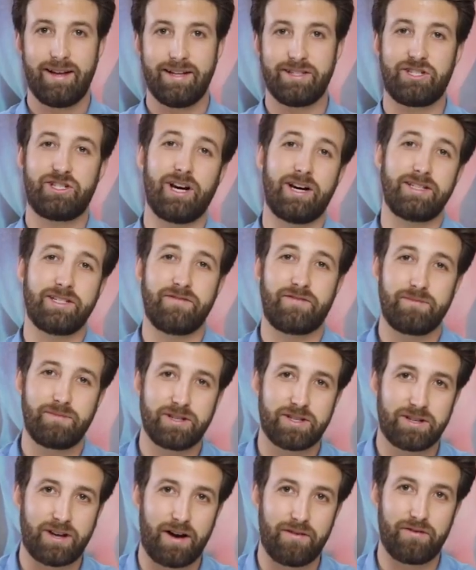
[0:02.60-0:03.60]
it's Justin from
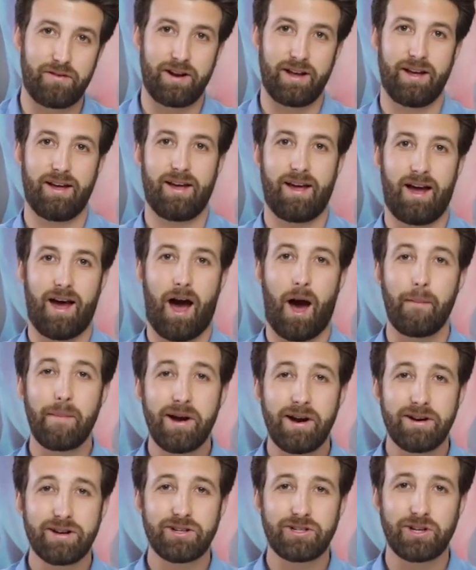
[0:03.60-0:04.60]
Discovery. I'm
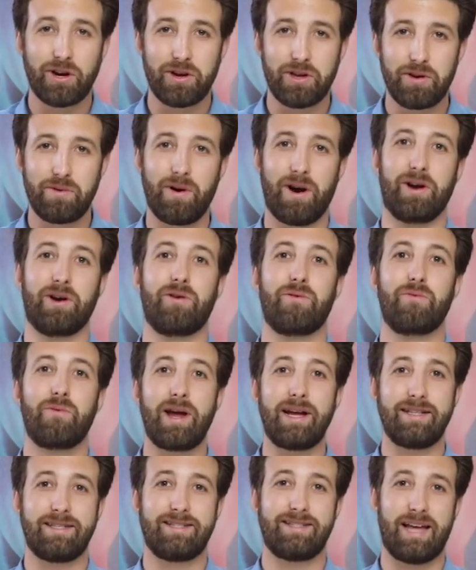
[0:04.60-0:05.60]
here to show you a
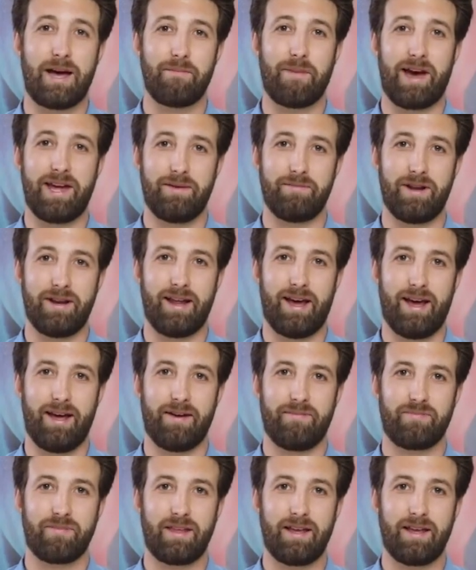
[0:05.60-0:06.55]
great STEM item today.